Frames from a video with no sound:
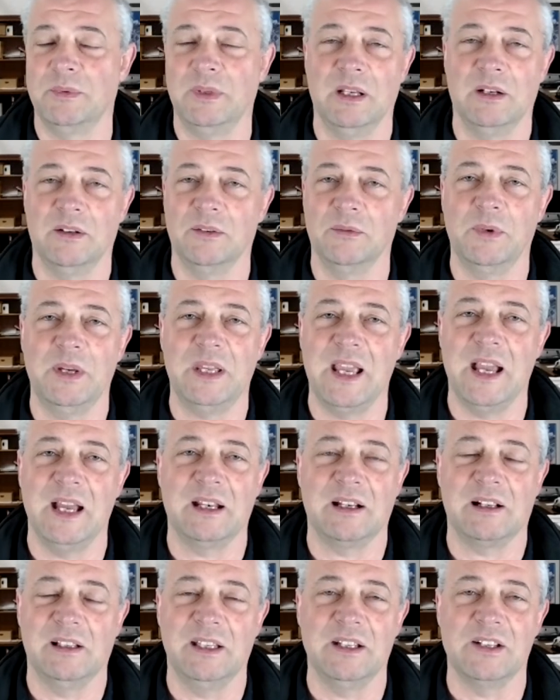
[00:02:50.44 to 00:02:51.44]
we can't
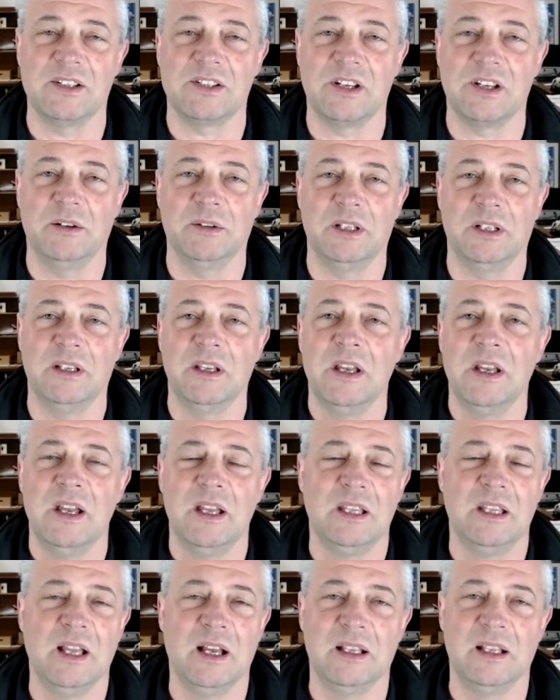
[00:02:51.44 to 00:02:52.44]
clean this out.
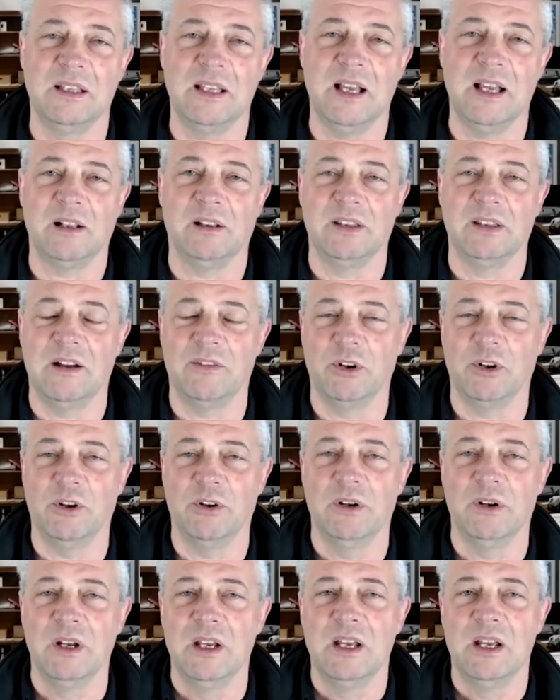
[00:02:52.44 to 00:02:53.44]
That'll never
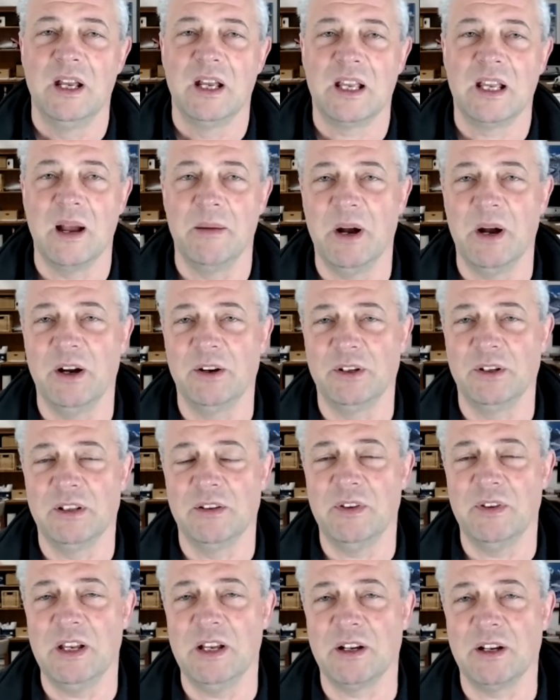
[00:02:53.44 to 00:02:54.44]
come out of the
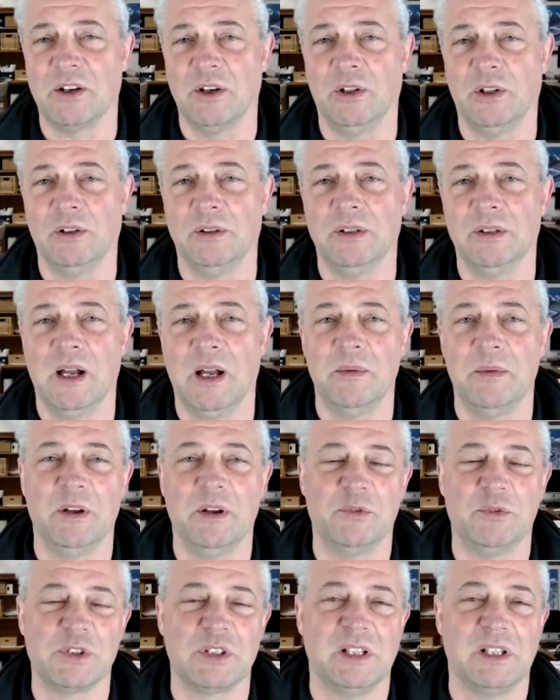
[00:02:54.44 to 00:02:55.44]
vehicle. If it
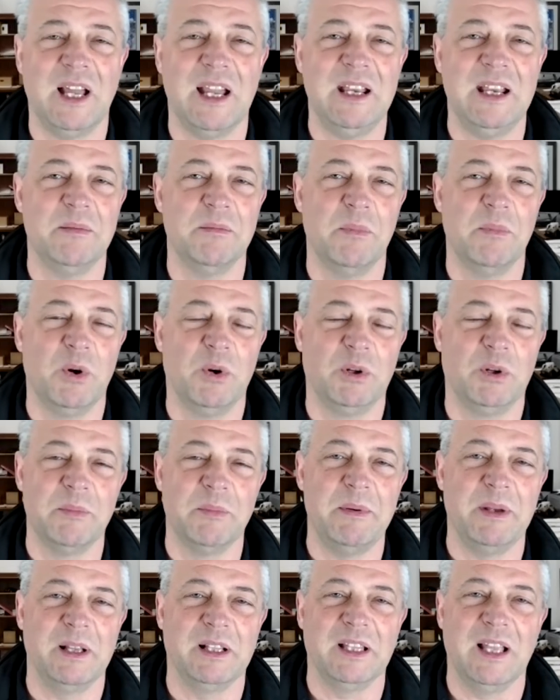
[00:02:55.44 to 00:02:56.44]
was light mold,
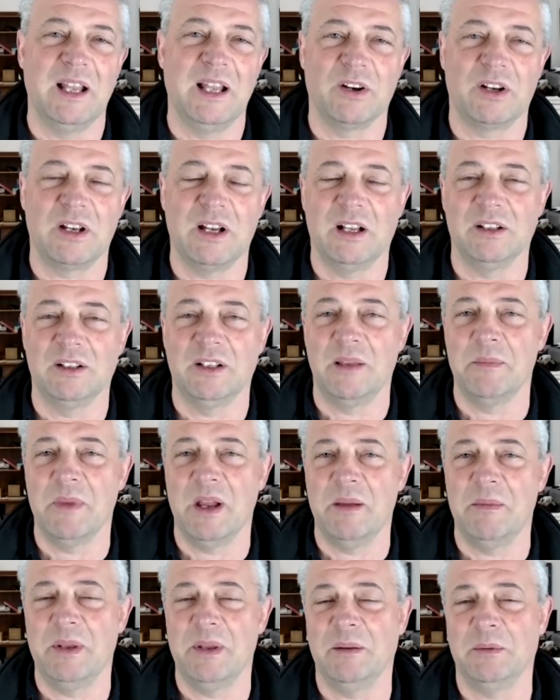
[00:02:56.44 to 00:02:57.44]
maybe a lighter color, they may
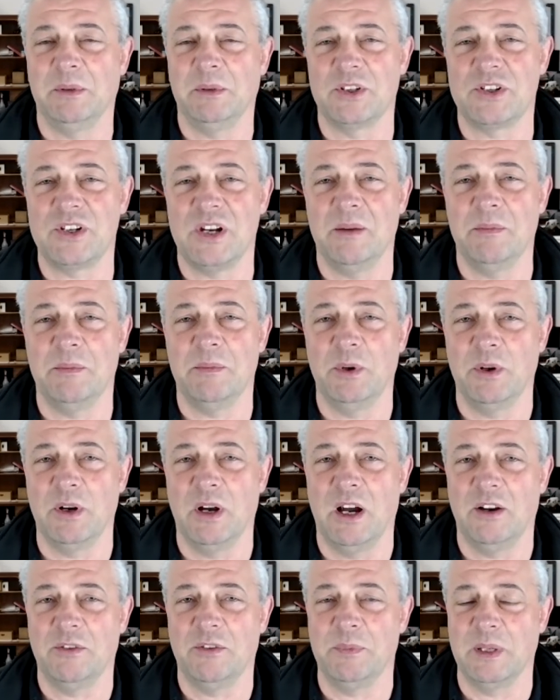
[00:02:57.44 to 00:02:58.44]
have been able to shampoo it
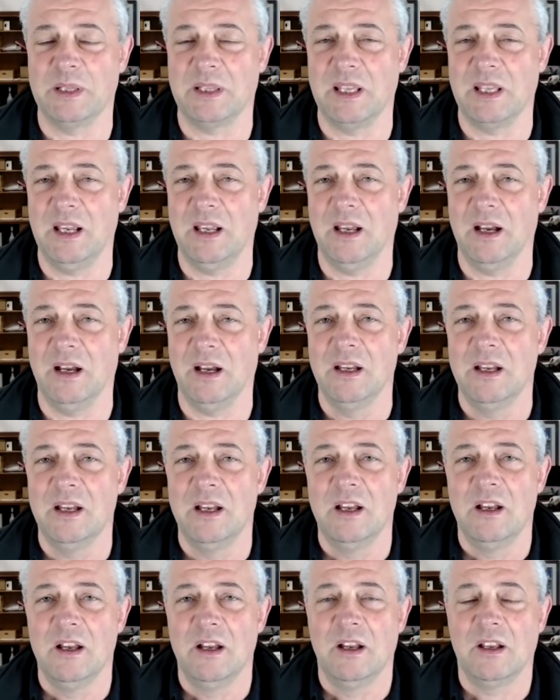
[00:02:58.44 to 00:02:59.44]
off, but they
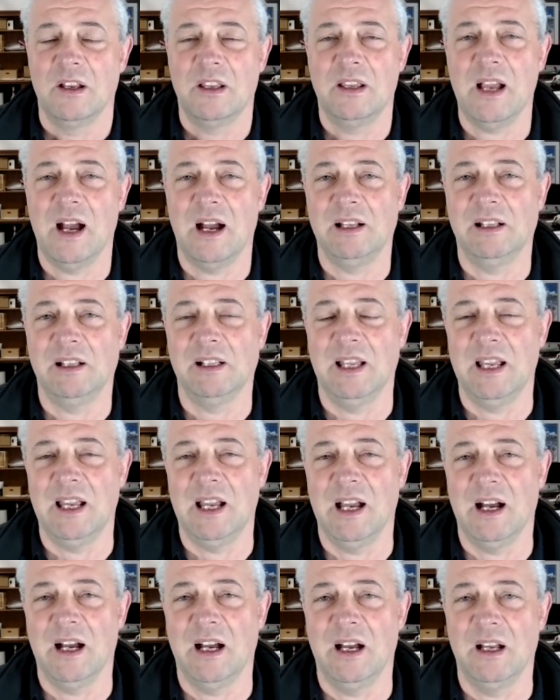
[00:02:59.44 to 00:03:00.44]
kindly,
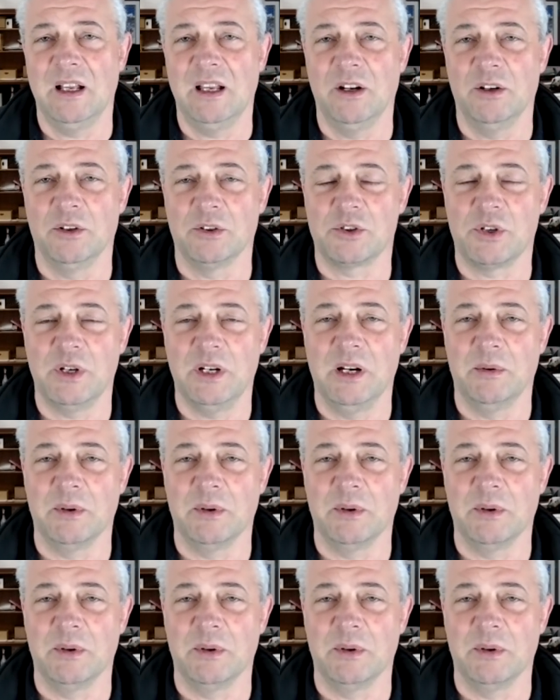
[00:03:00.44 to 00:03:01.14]
treat it with an